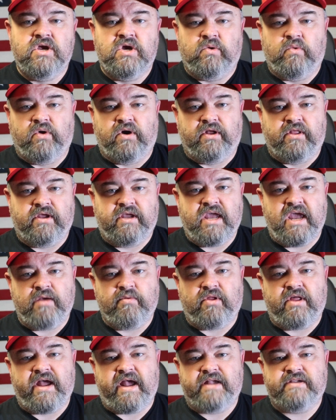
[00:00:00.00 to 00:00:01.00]
where the
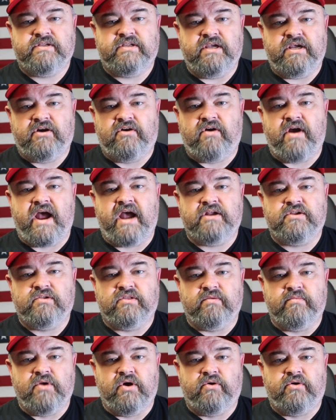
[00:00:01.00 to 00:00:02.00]
cable has to interact
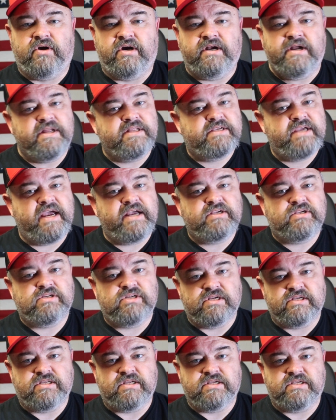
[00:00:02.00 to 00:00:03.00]
with the motor and it takes
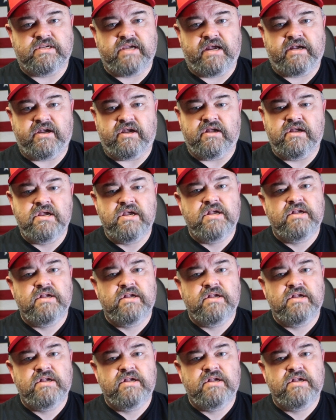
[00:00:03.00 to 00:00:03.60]
just a second.